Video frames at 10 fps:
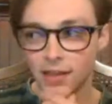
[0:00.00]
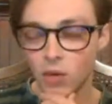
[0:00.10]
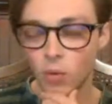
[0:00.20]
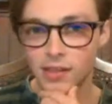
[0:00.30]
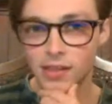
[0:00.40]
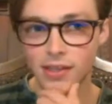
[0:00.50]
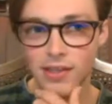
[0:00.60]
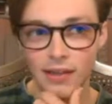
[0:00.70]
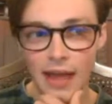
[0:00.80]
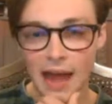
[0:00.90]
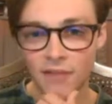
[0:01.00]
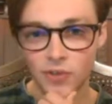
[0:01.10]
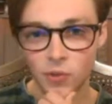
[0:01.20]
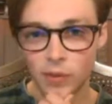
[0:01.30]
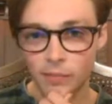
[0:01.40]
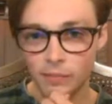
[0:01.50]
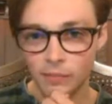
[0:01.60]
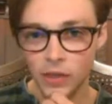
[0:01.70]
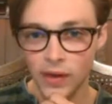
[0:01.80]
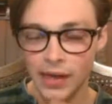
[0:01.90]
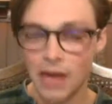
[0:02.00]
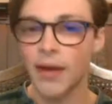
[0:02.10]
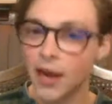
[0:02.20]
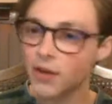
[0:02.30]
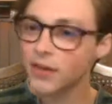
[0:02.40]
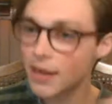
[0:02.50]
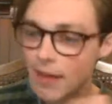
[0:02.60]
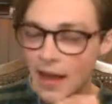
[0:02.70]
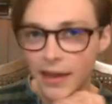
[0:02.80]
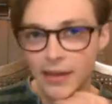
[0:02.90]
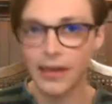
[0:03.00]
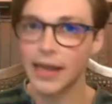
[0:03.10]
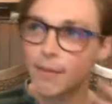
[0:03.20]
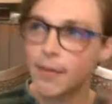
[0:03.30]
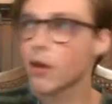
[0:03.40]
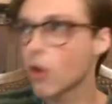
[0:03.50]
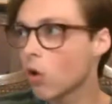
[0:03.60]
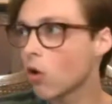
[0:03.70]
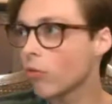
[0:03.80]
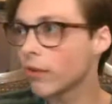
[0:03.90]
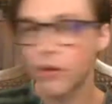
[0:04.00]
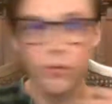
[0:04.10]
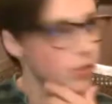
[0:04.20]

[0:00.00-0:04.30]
it wasn't until after, when I got my hair dyed back and I came back home and I was